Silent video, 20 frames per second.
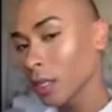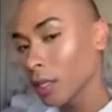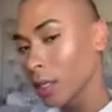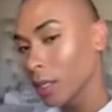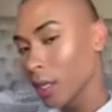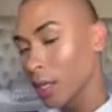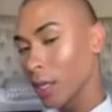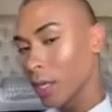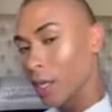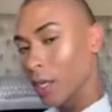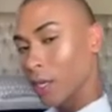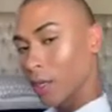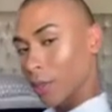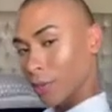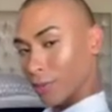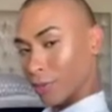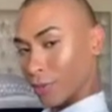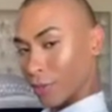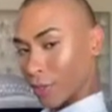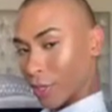look.
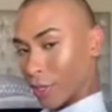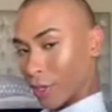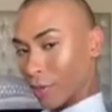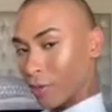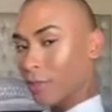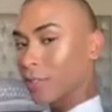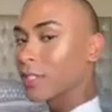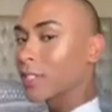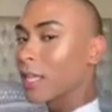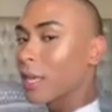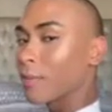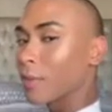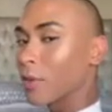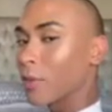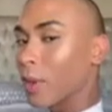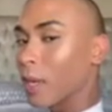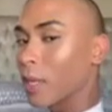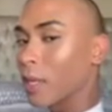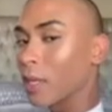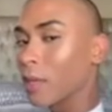You know,
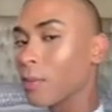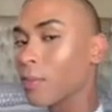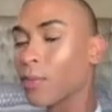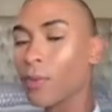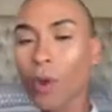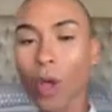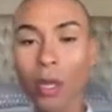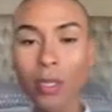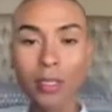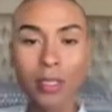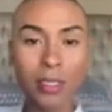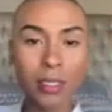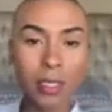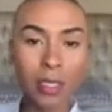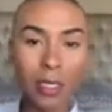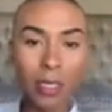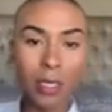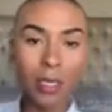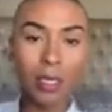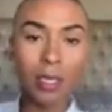summer ready,
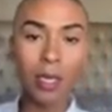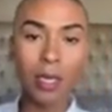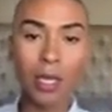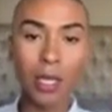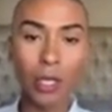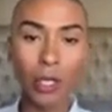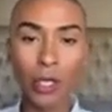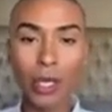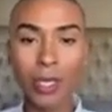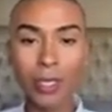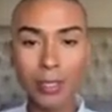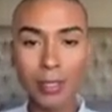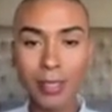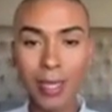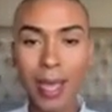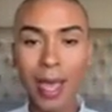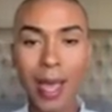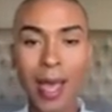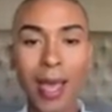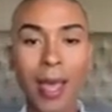bronzy,
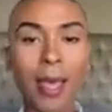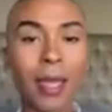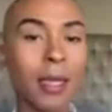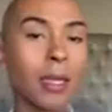looking